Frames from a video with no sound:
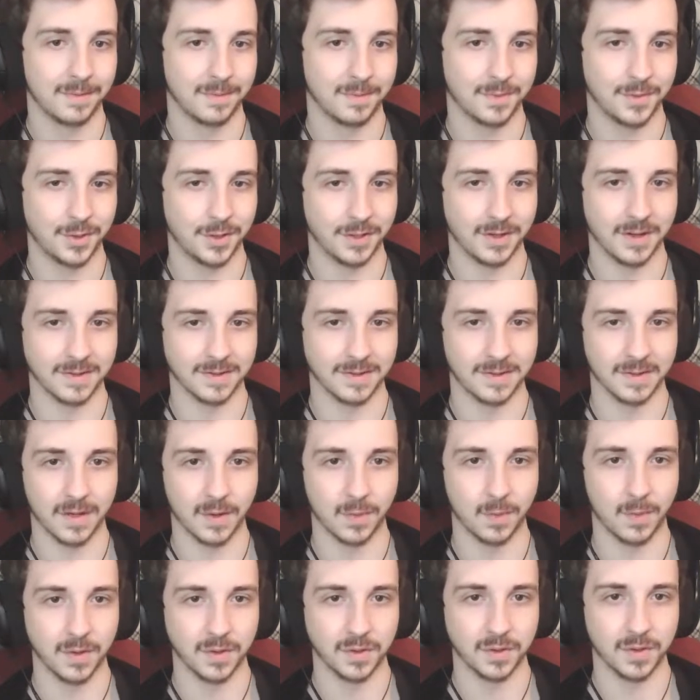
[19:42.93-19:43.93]
She doesn't get
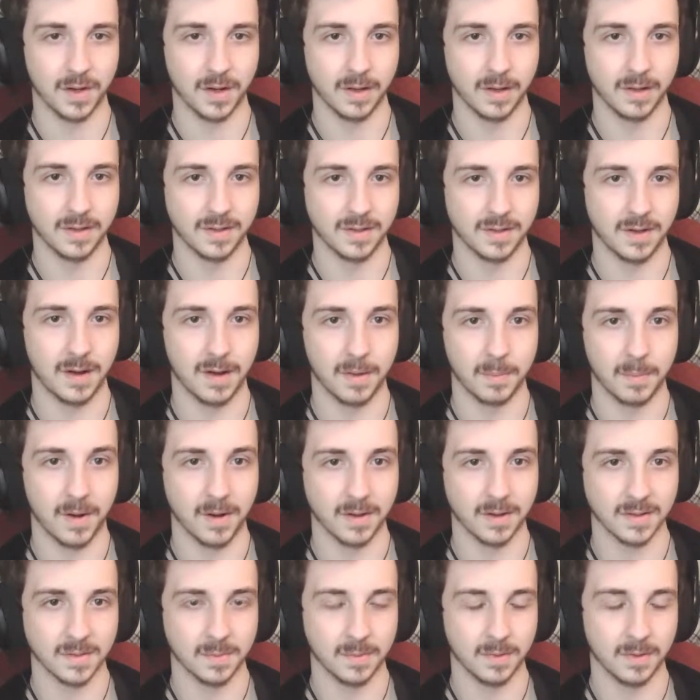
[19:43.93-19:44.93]
one shot. It's not
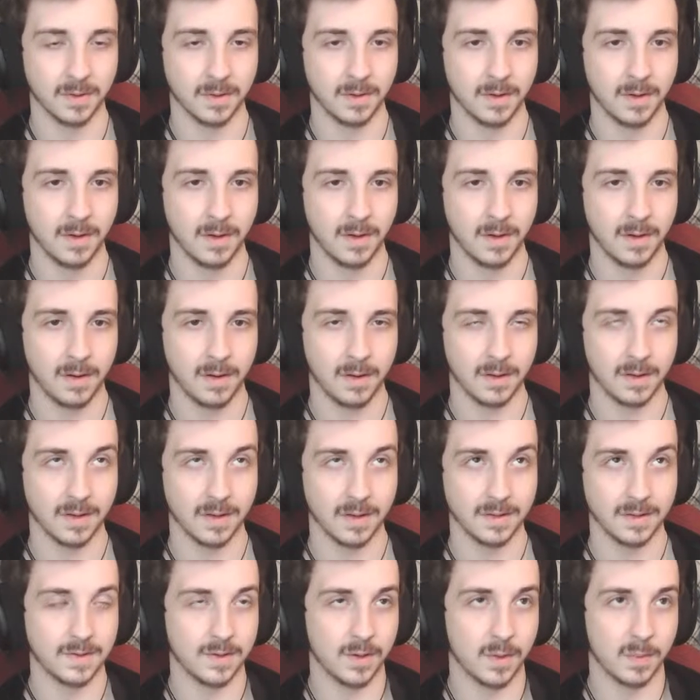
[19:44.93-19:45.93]
possible. Let's
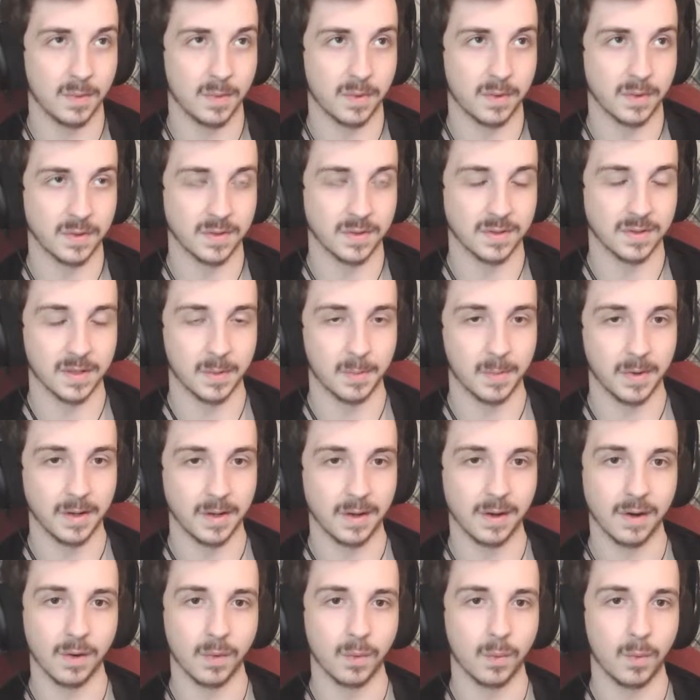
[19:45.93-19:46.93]
assume that there's somebody
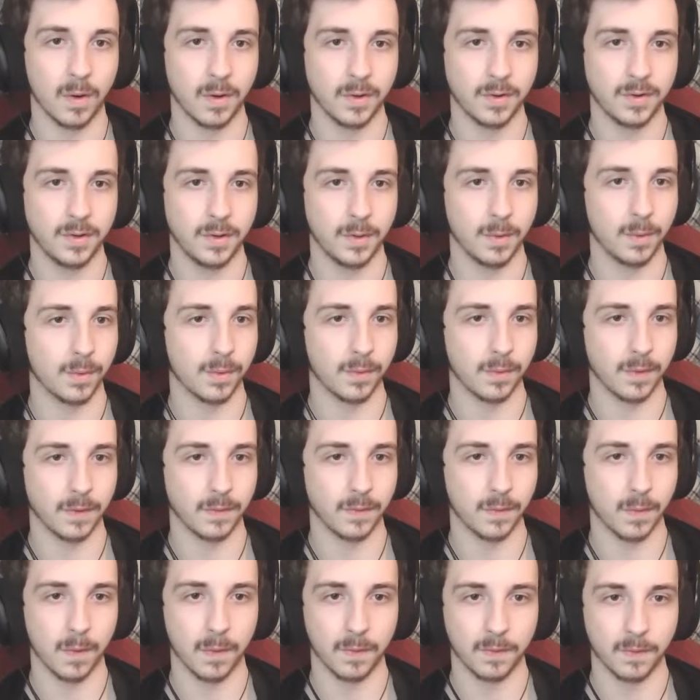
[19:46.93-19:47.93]
here. 1, 2, 3,
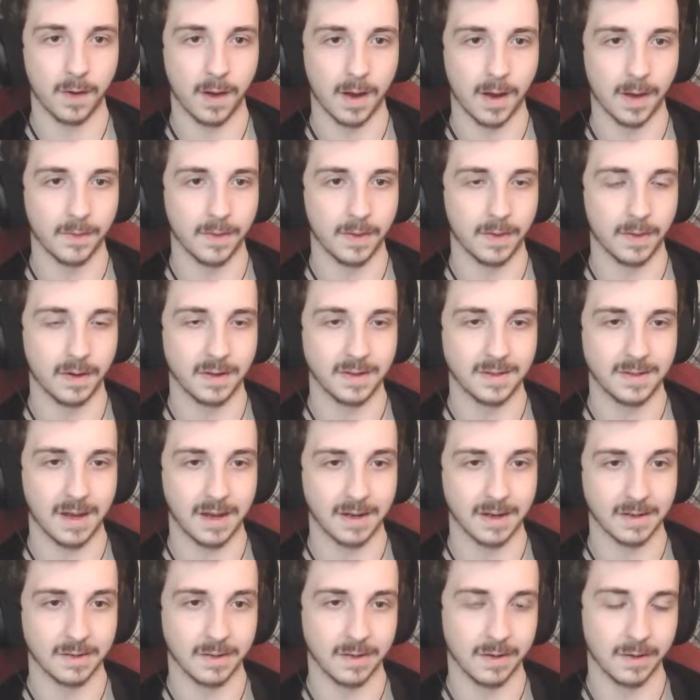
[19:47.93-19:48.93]
4, 5, and then
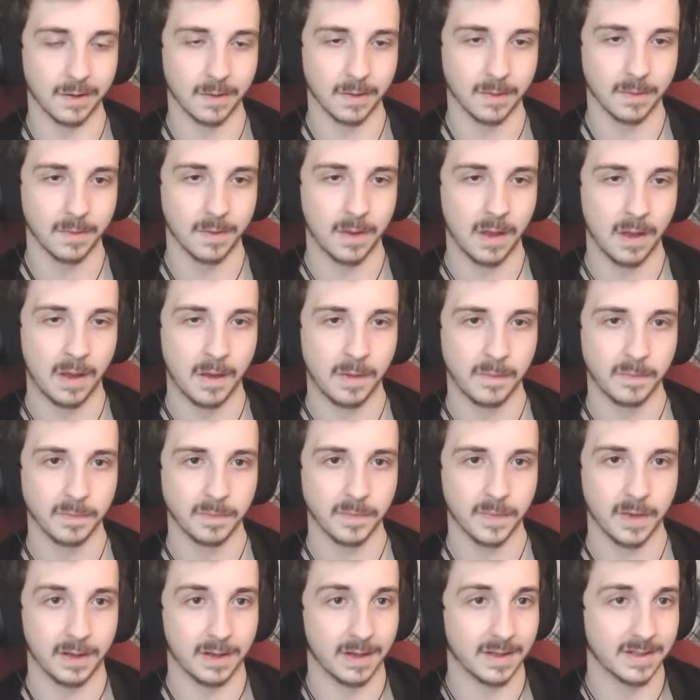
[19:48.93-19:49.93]
attack to here.
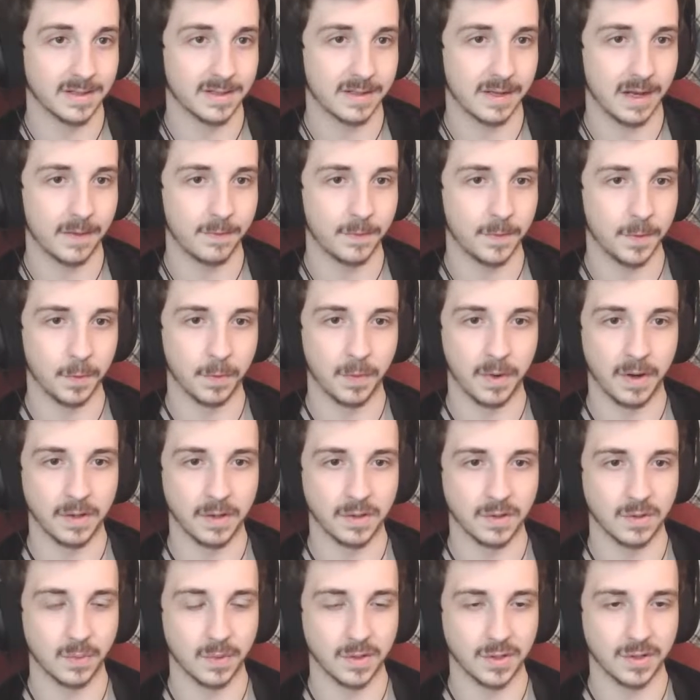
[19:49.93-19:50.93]
Unless they have 2
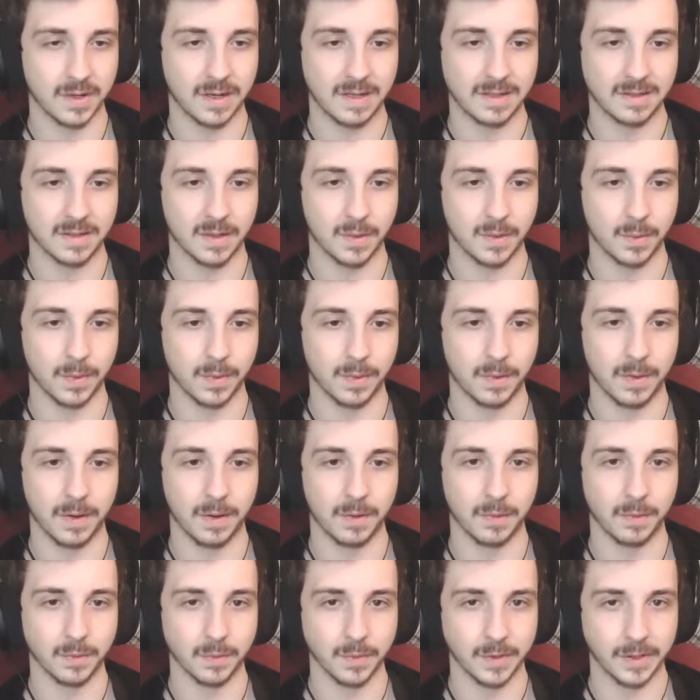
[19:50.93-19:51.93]
range, in which case they would
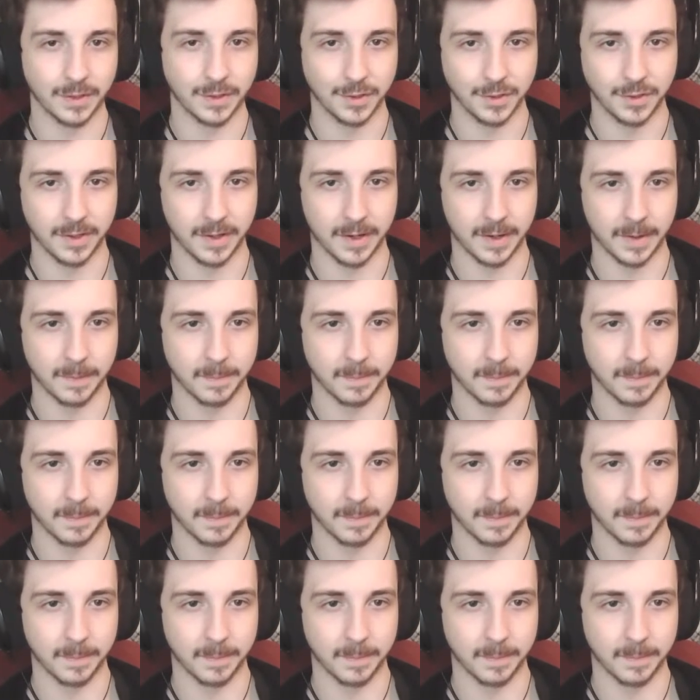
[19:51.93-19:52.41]
then reach J.